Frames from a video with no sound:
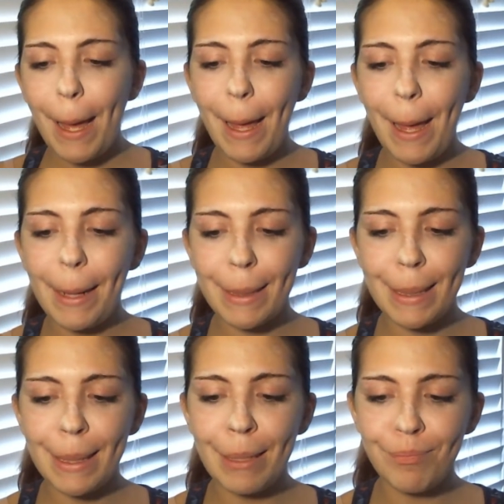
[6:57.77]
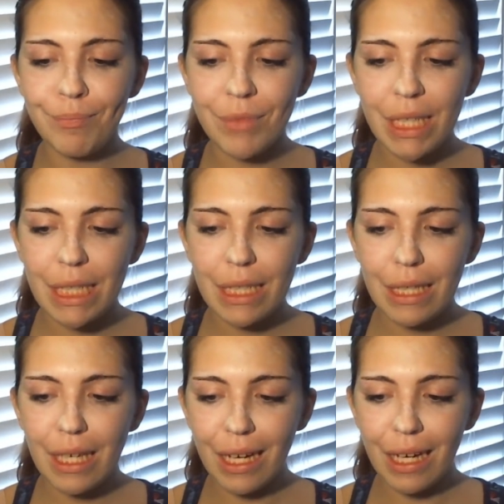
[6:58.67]
And
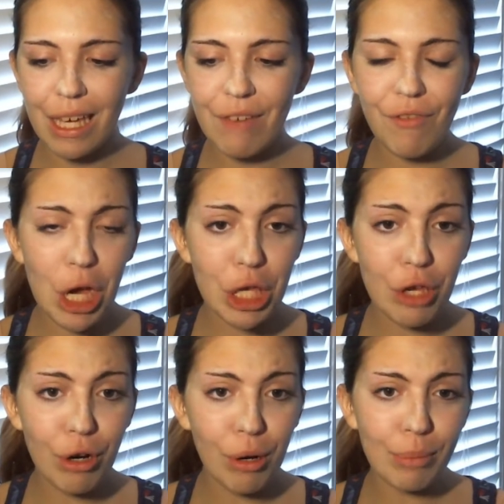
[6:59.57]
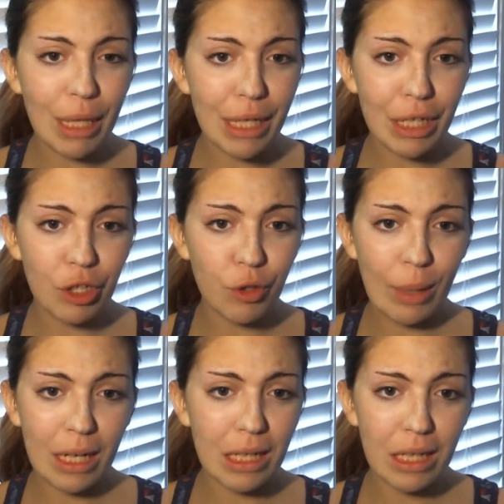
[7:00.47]
yeah, if you don't blend it
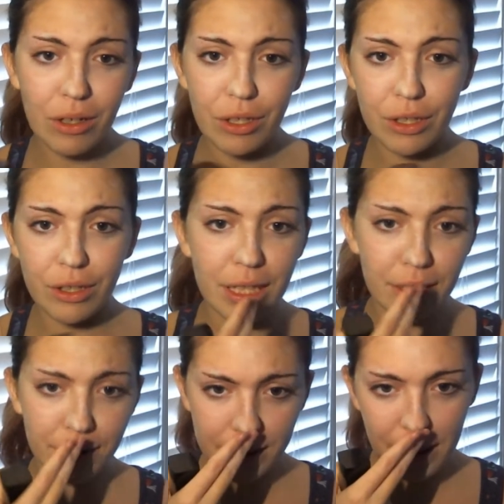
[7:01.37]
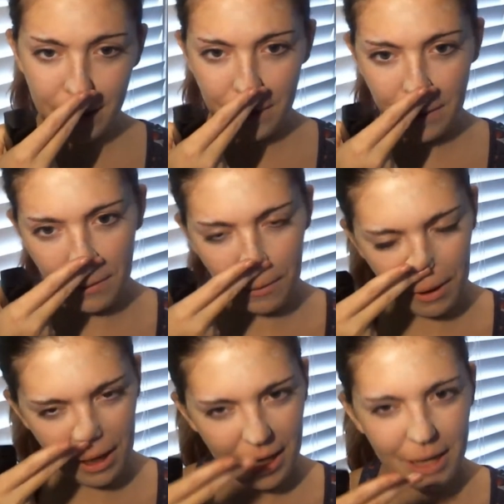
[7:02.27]
correctly on your ears and
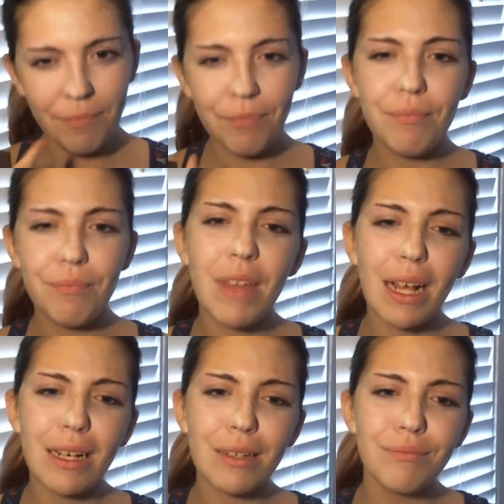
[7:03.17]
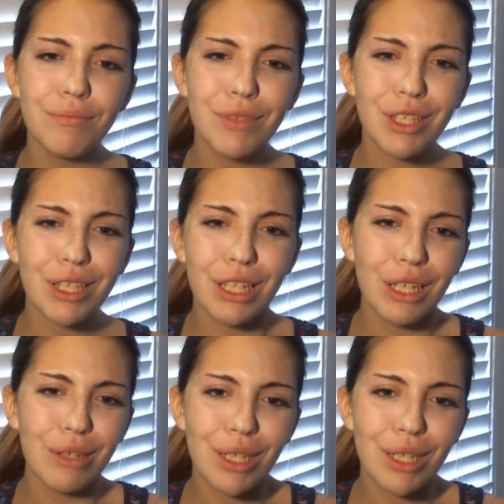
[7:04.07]
your neck, you're gonna look